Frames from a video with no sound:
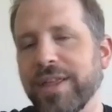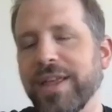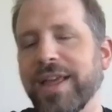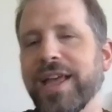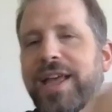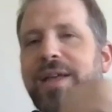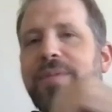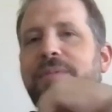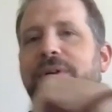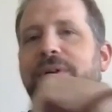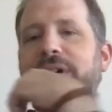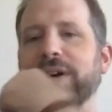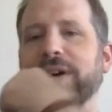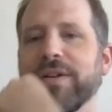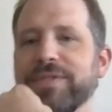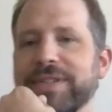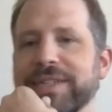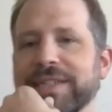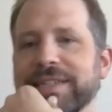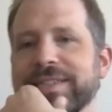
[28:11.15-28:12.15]
game
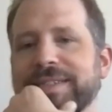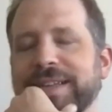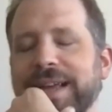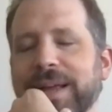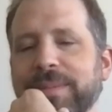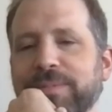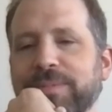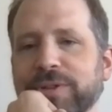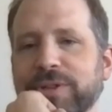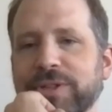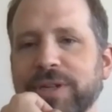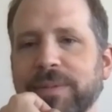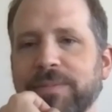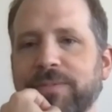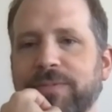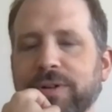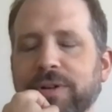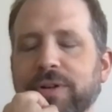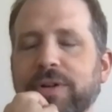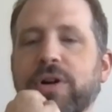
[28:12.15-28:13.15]
of discipleship
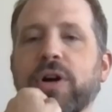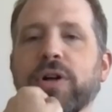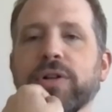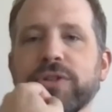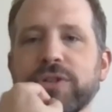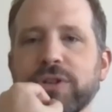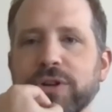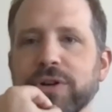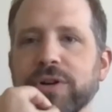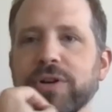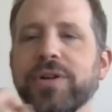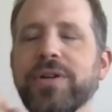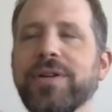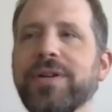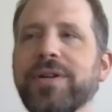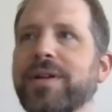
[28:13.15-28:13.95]
for a culture,